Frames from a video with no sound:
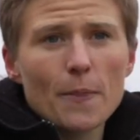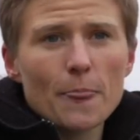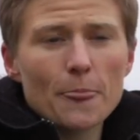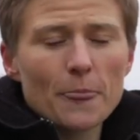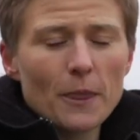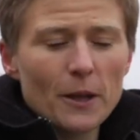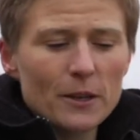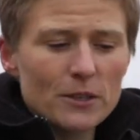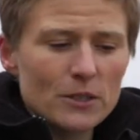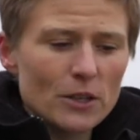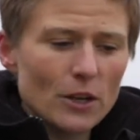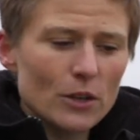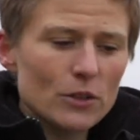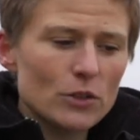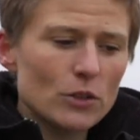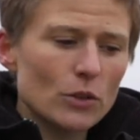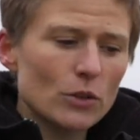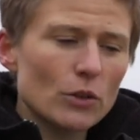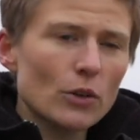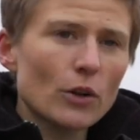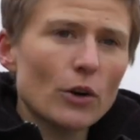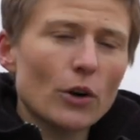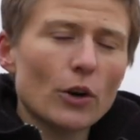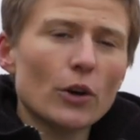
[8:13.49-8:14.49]
than just
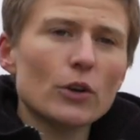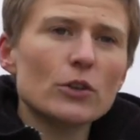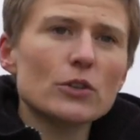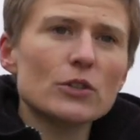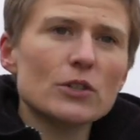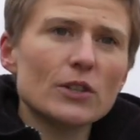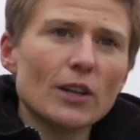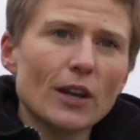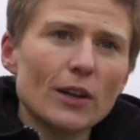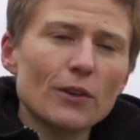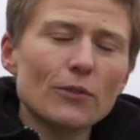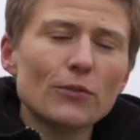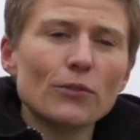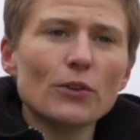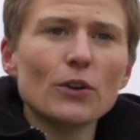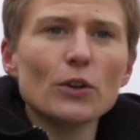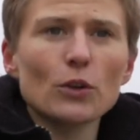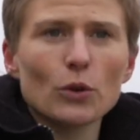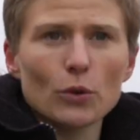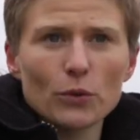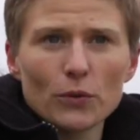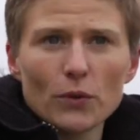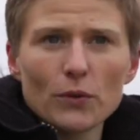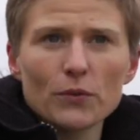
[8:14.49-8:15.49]
a large 10
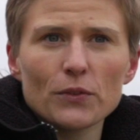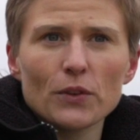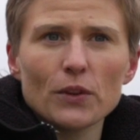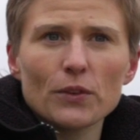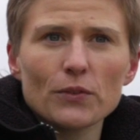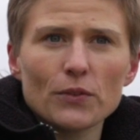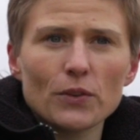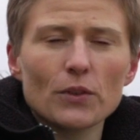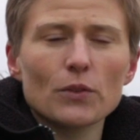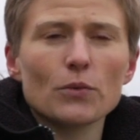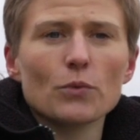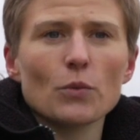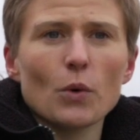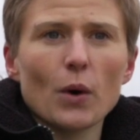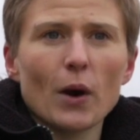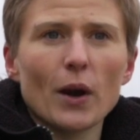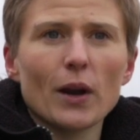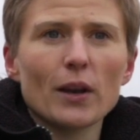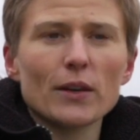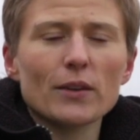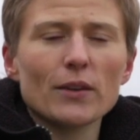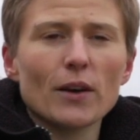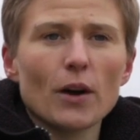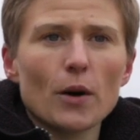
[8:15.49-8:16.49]
feet or 15 feet
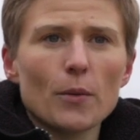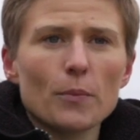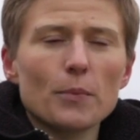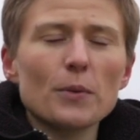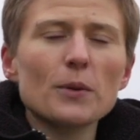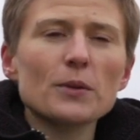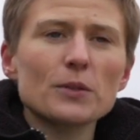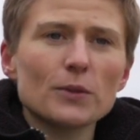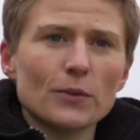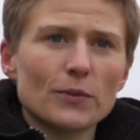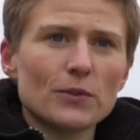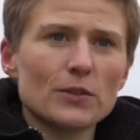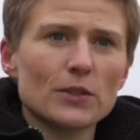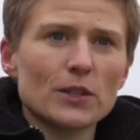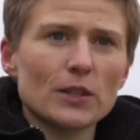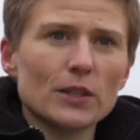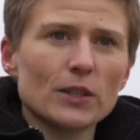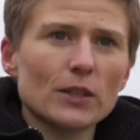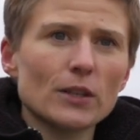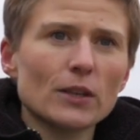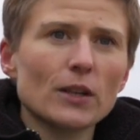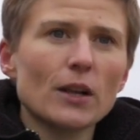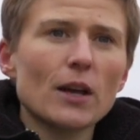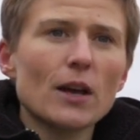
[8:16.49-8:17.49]
wide piece of
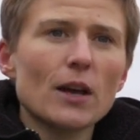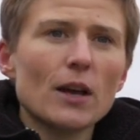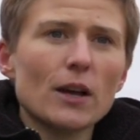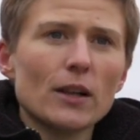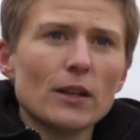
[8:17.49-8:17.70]
steel